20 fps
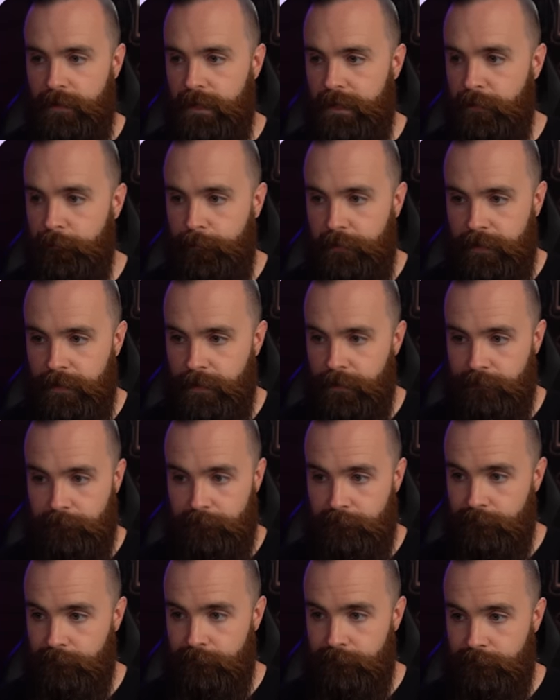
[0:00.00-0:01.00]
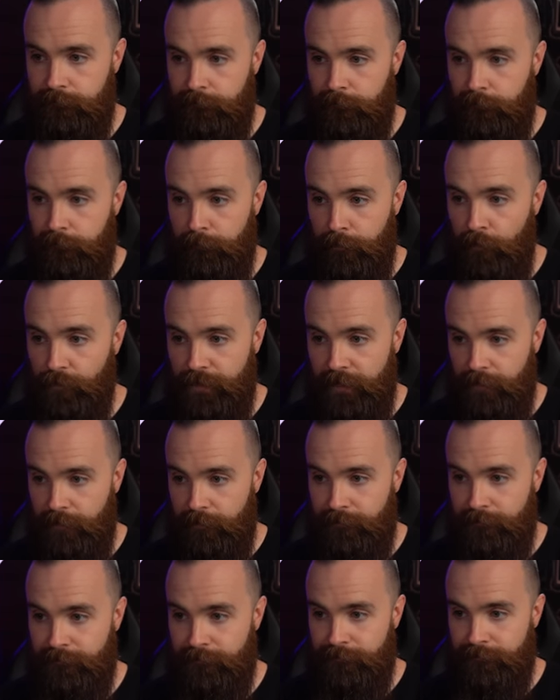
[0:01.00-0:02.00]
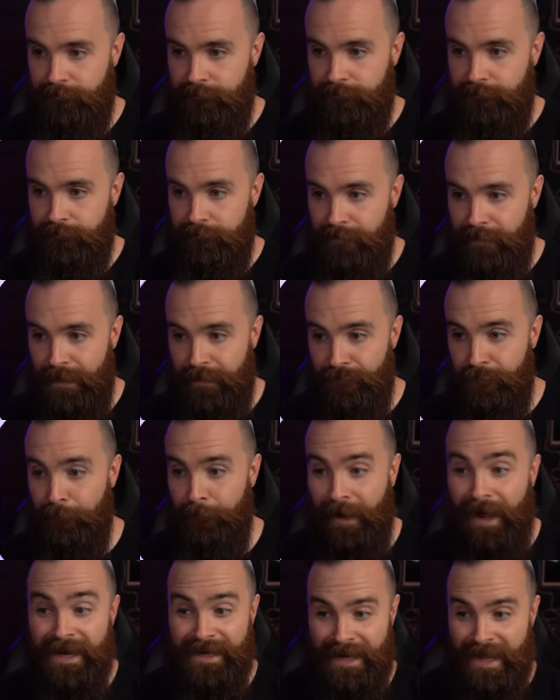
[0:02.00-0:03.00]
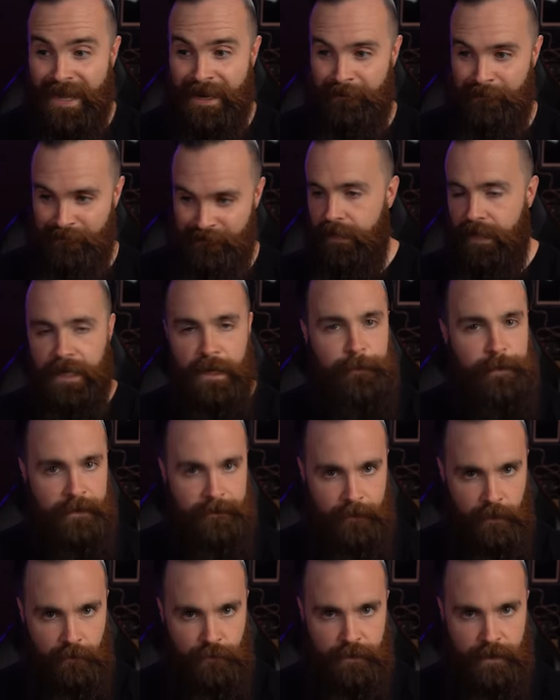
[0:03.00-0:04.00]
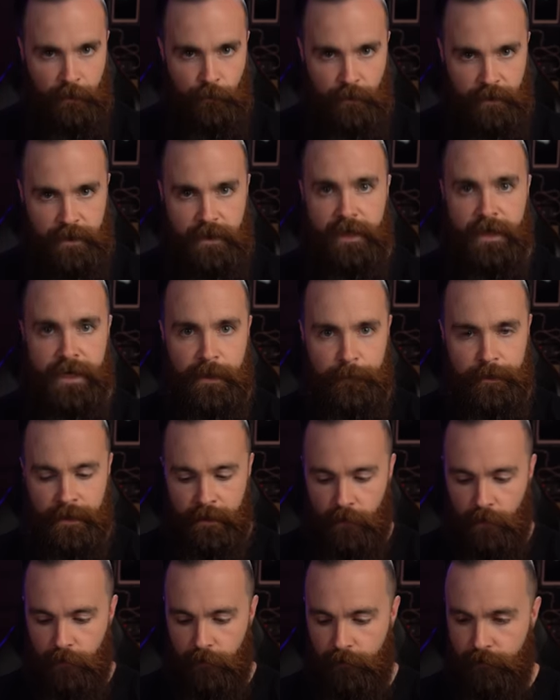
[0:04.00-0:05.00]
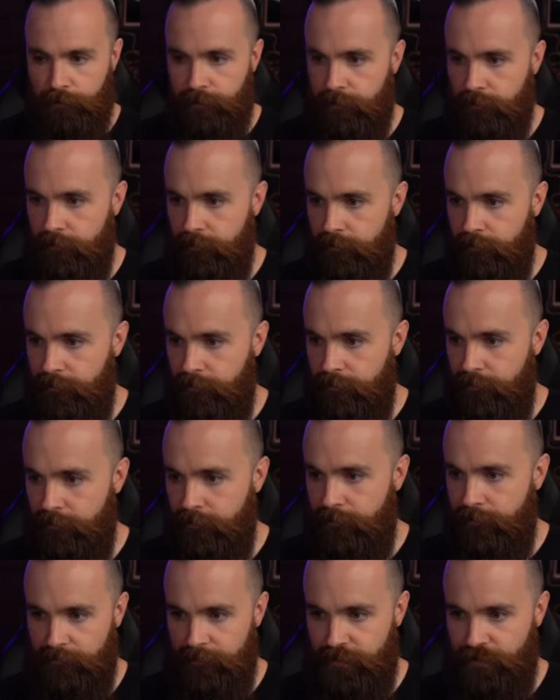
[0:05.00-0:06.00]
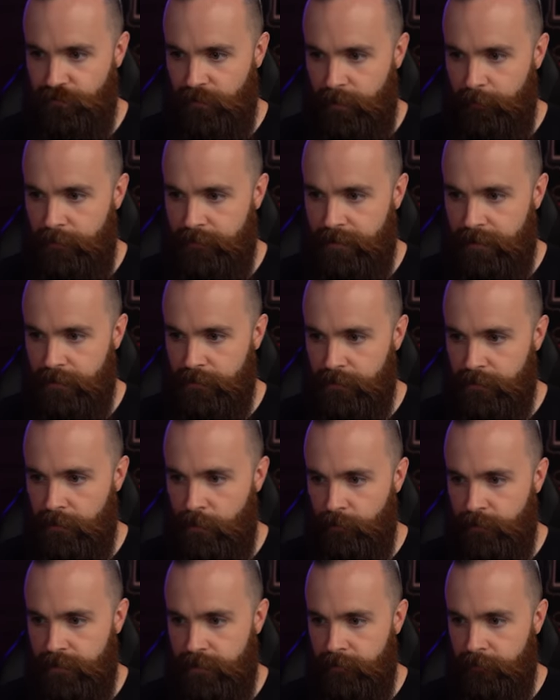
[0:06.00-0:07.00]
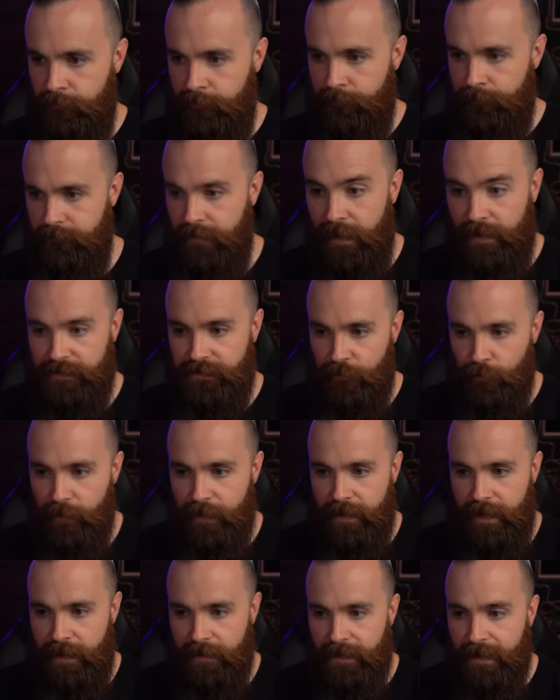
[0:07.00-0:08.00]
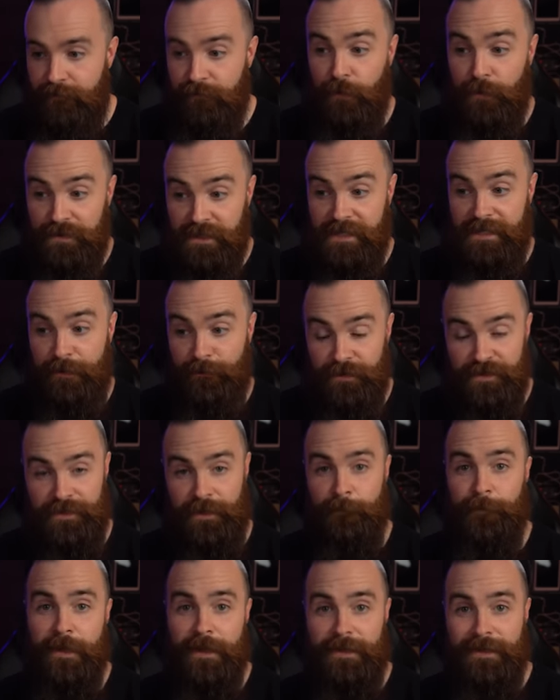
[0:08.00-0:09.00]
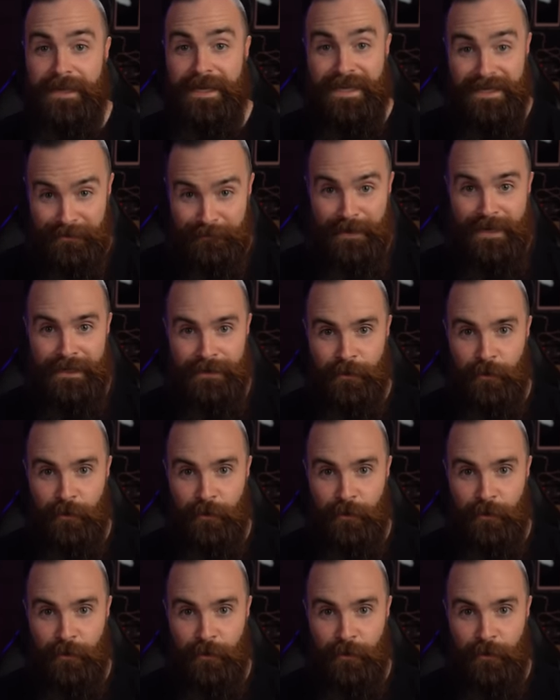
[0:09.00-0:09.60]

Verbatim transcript: He can ping Mjolnir, even by name. Can he ping the other network? Can he ping Earth? Let's try pinging Loki. Yeah, totally can. Even though it's in a different subnet, he can ping